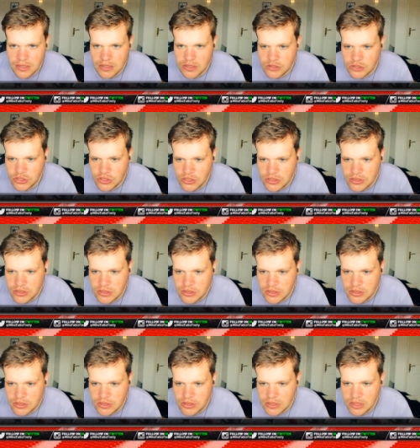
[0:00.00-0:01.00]
Just a
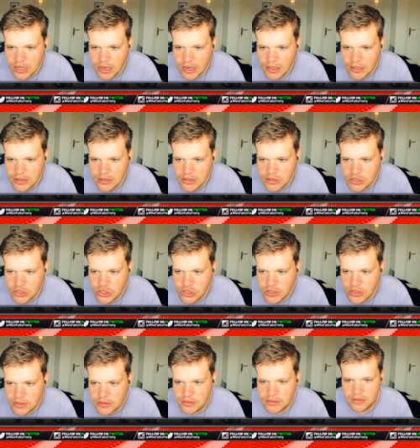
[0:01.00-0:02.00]

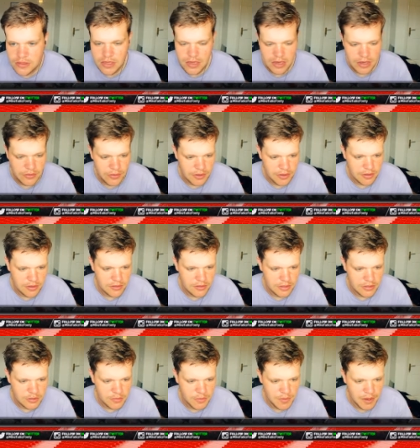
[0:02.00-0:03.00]
touch. There we are.
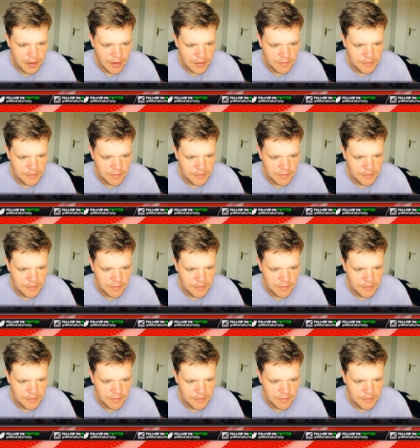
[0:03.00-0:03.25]
That's better.